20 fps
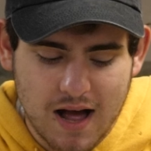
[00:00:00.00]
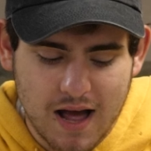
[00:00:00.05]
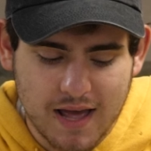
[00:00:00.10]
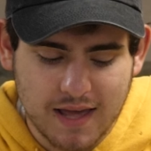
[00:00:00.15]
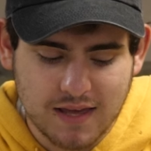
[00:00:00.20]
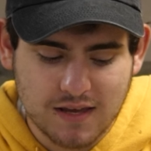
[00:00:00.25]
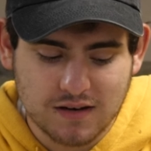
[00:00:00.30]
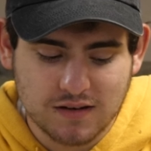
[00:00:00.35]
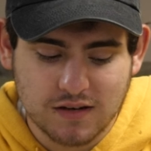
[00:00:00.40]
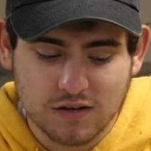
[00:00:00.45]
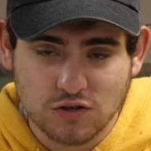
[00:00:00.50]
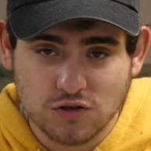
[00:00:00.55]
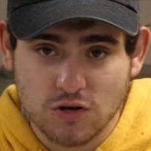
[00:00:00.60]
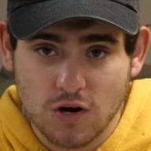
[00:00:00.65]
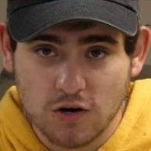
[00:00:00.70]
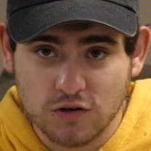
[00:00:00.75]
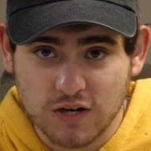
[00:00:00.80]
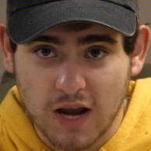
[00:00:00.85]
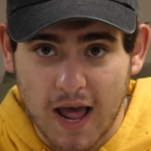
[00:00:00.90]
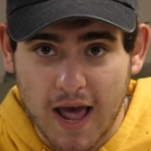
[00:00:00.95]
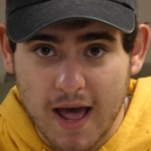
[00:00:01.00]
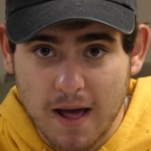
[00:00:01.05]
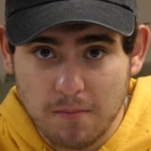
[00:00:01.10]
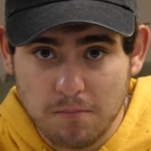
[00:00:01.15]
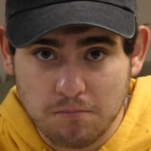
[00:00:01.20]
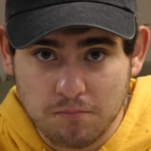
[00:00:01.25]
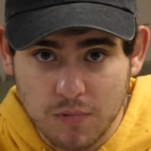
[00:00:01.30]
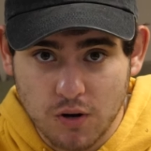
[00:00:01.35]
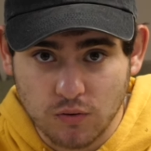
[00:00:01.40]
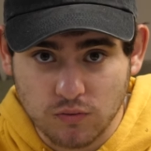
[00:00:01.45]
I can discharge at
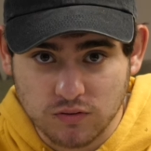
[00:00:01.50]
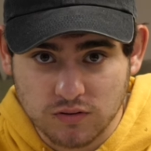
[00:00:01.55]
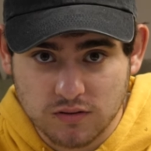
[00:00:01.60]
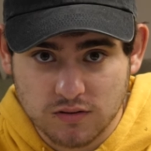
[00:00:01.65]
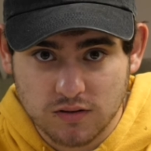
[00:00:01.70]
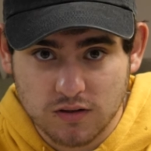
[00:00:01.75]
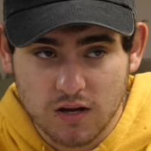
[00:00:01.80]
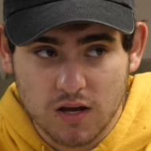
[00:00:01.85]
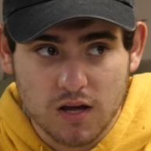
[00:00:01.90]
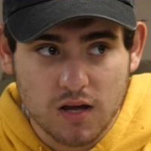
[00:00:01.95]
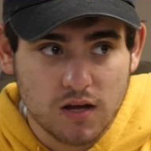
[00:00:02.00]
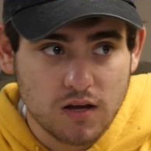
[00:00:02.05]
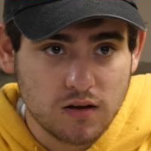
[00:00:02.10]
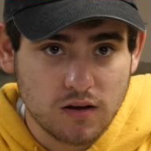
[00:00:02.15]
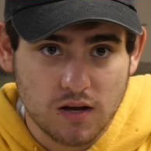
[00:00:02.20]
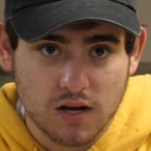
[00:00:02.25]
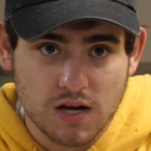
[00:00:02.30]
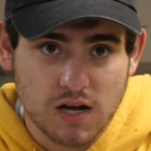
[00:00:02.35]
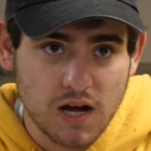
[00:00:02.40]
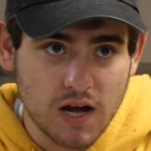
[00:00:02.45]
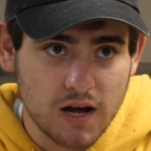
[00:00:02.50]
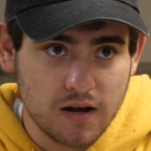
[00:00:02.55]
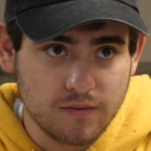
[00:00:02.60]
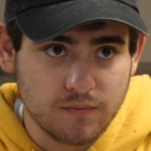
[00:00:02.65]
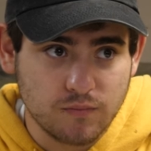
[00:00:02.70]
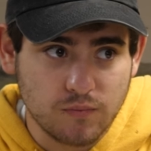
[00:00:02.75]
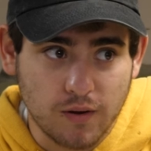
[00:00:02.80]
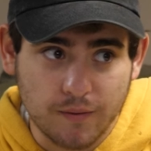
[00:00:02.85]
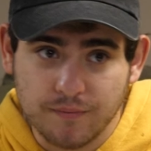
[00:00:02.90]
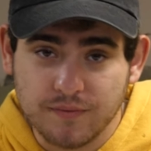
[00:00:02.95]
most,
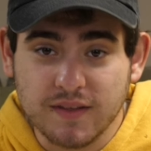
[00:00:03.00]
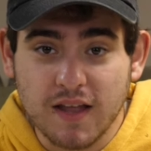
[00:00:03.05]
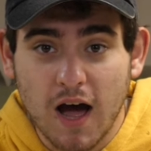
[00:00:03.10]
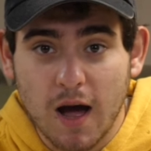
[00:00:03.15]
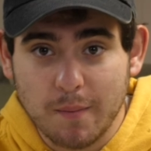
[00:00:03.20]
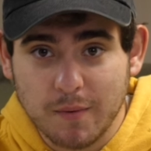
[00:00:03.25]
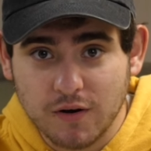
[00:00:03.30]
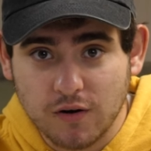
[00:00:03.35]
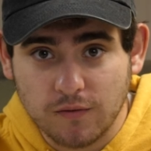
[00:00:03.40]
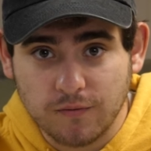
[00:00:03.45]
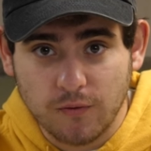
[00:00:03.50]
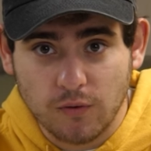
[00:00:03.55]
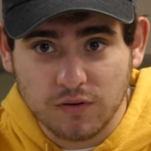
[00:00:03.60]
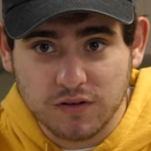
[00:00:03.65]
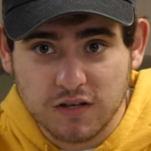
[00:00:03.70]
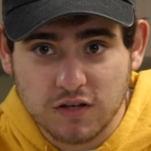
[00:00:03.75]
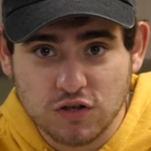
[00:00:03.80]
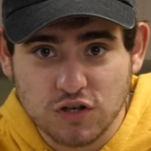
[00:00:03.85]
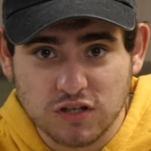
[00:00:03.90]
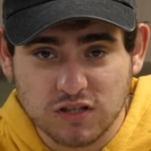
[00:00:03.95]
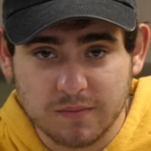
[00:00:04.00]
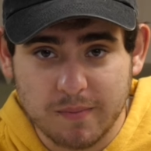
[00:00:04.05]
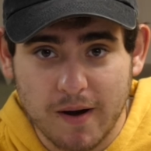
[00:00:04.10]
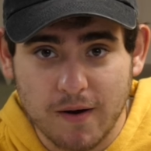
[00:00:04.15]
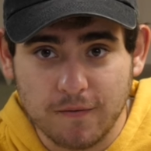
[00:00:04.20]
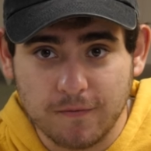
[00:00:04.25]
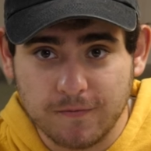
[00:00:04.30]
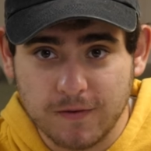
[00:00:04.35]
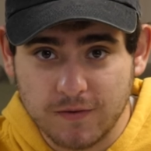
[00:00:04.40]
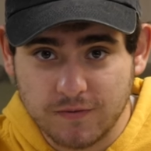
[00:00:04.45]
nominal voltage is
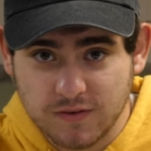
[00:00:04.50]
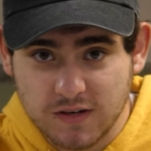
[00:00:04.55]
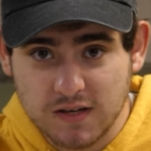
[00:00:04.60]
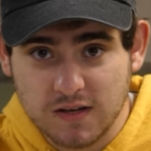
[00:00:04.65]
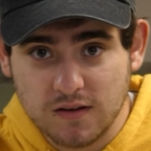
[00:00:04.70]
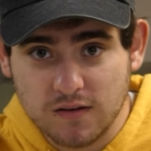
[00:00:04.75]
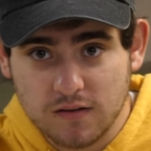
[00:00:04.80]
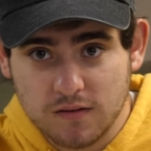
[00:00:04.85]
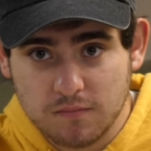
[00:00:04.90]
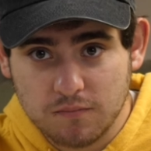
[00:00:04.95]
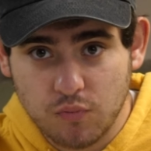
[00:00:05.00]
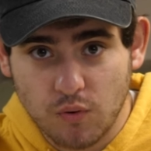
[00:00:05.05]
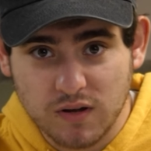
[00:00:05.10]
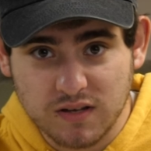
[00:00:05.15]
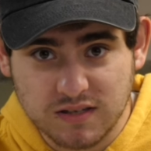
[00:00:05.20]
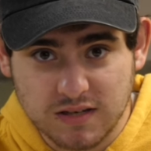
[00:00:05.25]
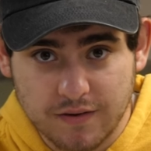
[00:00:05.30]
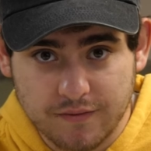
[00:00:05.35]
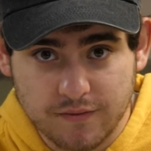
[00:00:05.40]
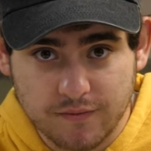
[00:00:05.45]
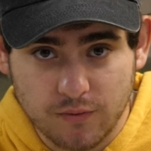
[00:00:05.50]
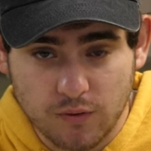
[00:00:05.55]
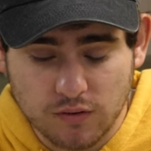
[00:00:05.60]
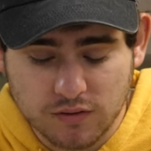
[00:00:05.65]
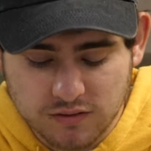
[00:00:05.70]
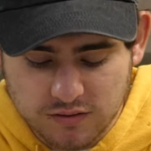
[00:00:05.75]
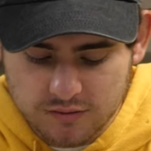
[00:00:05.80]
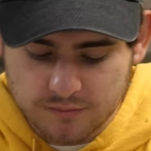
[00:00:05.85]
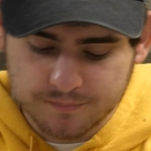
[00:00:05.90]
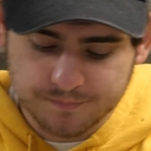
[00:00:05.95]
about 50.7
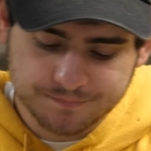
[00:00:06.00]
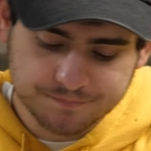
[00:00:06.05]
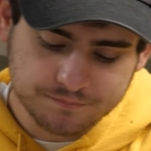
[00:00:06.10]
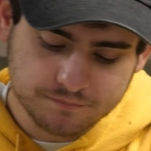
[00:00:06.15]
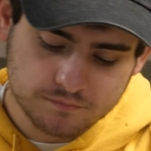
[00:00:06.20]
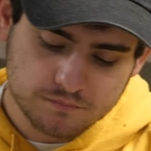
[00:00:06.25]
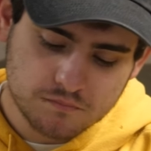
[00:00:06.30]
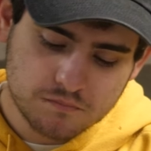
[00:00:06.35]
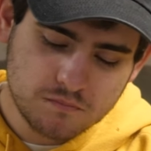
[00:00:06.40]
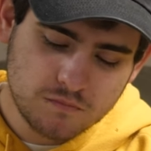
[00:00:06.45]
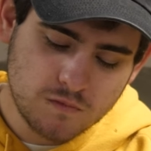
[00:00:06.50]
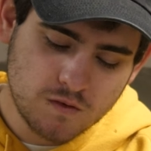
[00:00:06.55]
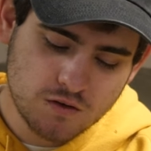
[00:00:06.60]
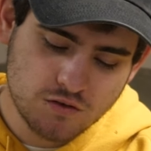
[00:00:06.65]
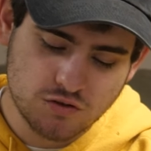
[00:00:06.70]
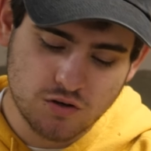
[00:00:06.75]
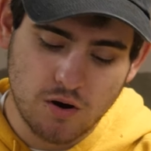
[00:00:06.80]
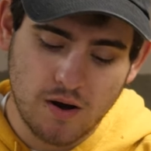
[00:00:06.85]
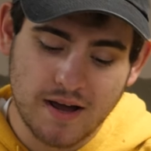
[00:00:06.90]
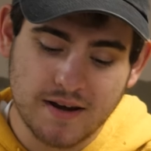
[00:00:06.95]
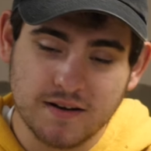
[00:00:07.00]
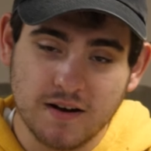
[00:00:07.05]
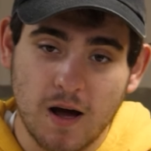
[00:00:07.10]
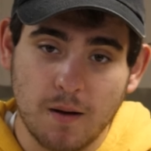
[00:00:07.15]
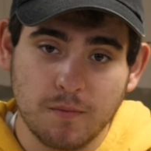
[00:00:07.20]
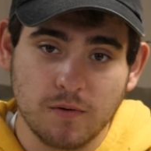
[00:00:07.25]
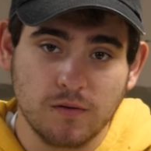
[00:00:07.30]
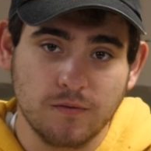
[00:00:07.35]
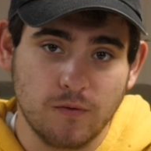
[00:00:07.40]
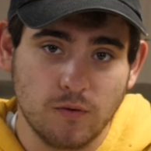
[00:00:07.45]
volts. So at
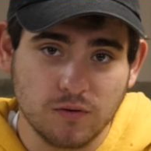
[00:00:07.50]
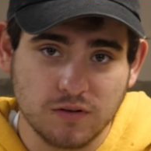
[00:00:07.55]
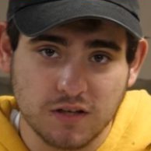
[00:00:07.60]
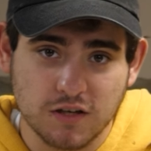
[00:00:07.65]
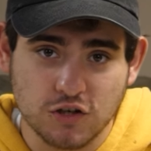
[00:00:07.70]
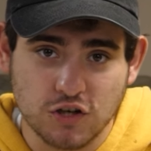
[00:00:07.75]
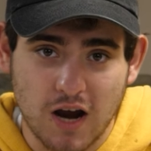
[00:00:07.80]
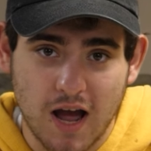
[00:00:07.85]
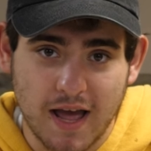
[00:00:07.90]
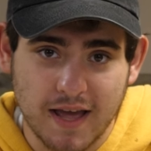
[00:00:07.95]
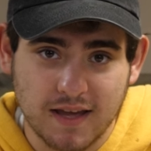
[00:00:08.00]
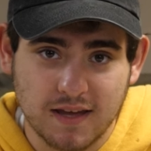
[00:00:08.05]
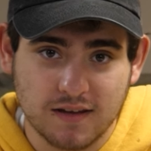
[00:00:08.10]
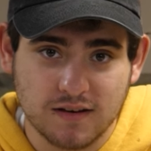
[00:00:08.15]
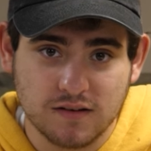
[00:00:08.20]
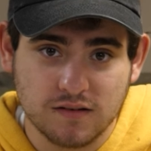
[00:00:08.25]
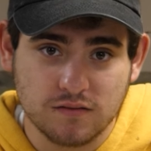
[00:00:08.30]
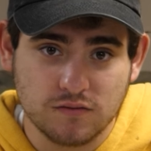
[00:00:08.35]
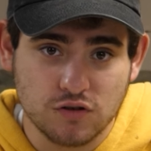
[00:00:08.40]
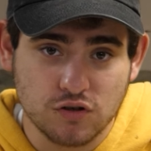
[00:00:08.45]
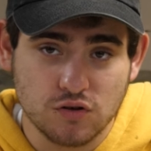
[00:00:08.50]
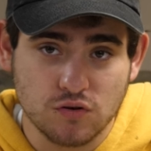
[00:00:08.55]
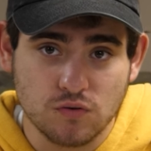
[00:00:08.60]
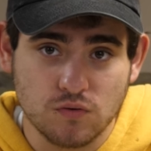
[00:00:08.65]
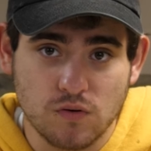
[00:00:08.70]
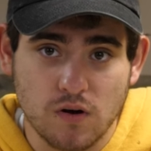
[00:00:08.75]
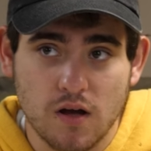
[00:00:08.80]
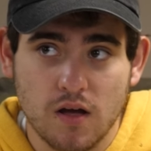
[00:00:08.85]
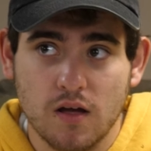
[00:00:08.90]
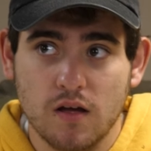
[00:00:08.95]
nominal voltage, I can
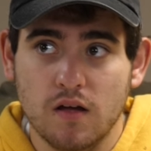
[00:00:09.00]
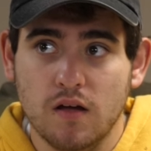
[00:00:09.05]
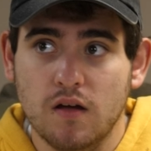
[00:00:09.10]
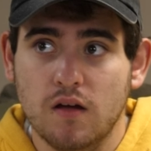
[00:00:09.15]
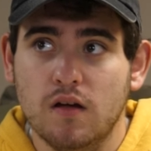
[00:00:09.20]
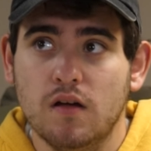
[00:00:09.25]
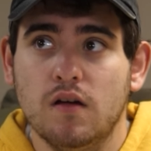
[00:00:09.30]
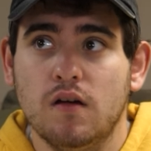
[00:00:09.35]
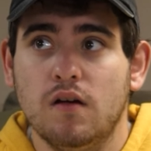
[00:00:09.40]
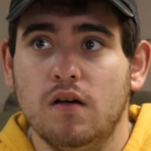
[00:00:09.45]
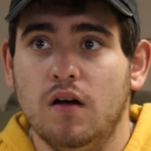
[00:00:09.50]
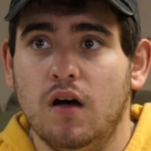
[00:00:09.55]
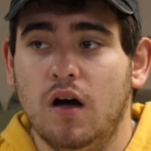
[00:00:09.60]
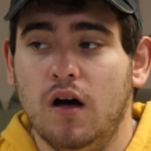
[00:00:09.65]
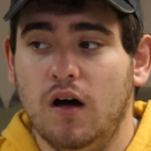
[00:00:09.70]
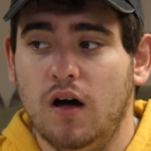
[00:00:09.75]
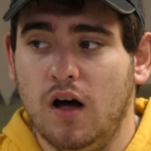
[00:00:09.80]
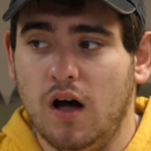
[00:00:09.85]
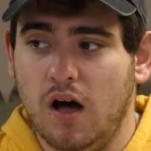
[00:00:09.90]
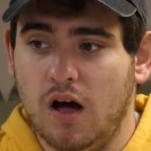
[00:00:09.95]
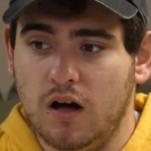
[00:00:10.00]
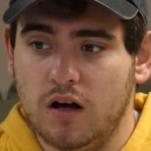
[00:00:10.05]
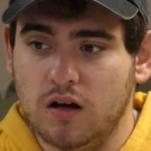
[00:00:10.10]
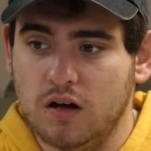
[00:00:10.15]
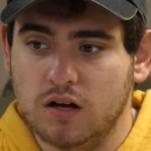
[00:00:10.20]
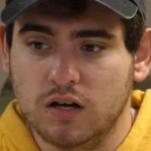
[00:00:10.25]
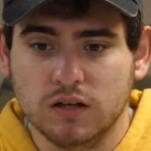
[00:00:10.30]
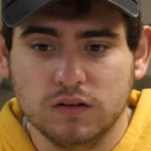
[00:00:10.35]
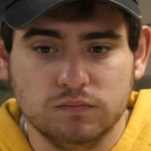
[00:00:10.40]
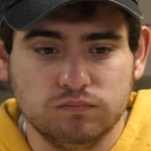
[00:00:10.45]
do,
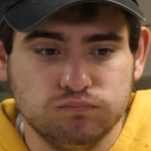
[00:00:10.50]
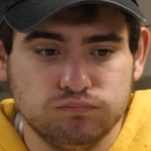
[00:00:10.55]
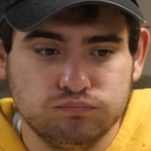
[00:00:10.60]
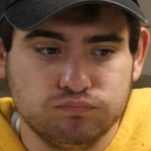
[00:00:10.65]
if